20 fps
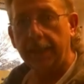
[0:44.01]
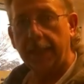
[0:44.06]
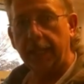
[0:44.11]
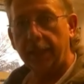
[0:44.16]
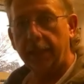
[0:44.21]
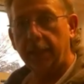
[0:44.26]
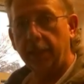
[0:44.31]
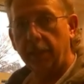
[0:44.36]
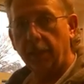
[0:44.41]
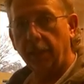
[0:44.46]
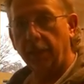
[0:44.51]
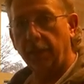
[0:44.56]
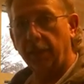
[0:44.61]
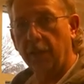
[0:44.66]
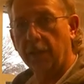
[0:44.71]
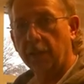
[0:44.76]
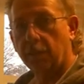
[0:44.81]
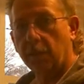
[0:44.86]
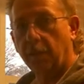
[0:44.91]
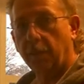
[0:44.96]
get
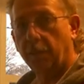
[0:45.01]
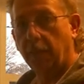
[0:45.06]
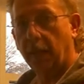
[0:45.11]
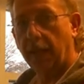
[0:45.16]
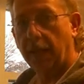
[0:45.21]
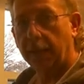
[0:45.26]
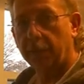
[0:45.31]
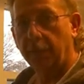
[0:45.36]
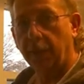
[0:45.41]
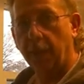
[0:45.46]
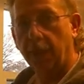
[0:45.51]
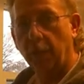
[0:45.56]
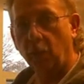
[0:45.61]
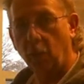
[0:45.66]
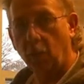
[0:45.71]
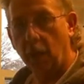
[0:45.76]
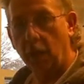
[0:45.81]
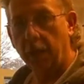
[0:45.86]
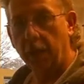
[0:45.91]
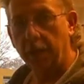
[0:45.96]
this
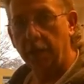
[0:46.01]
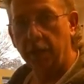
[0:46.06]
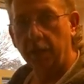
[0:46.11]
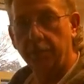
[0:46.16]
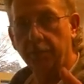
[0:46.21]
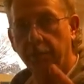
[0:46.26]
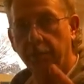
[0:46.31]
blackberry wine